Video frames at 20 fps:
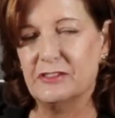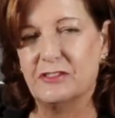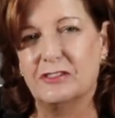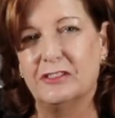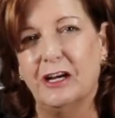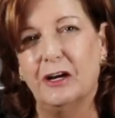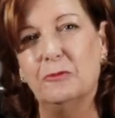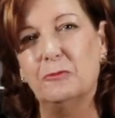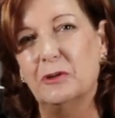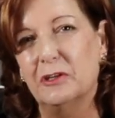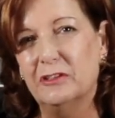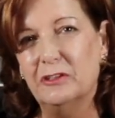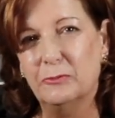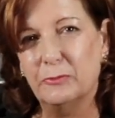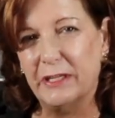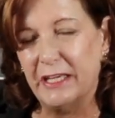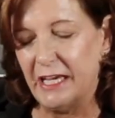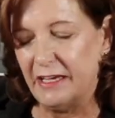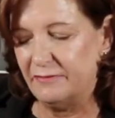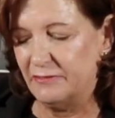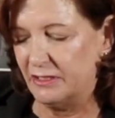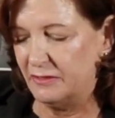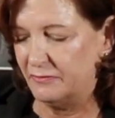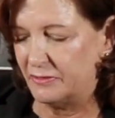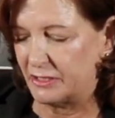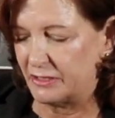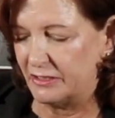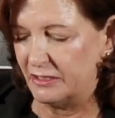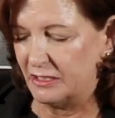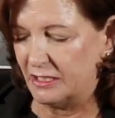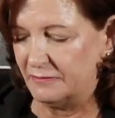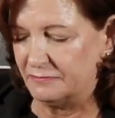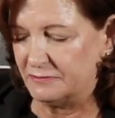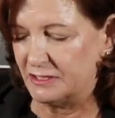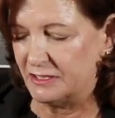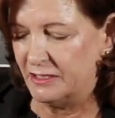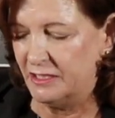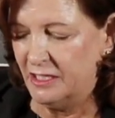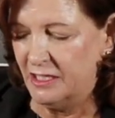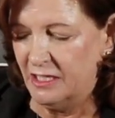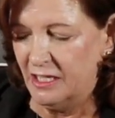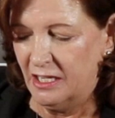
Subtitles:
It's not one that we have in very often.